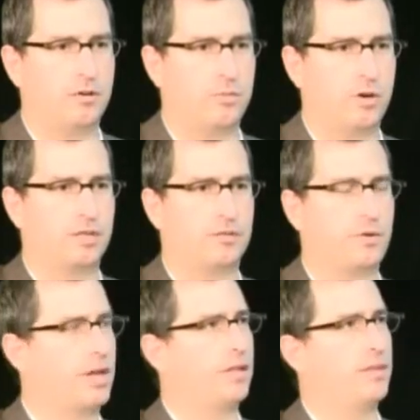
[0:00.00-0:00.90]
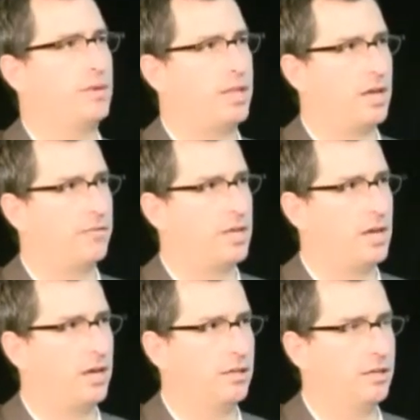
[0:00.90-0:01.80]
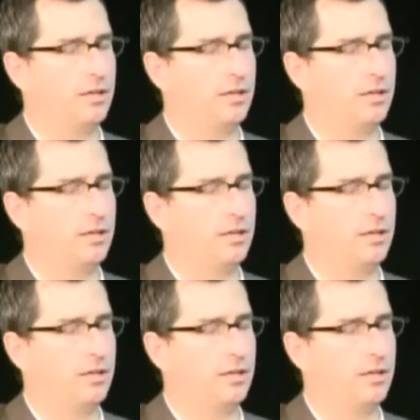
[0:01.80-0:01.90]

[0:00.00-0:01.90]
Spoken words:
work that's regulated by the FDA.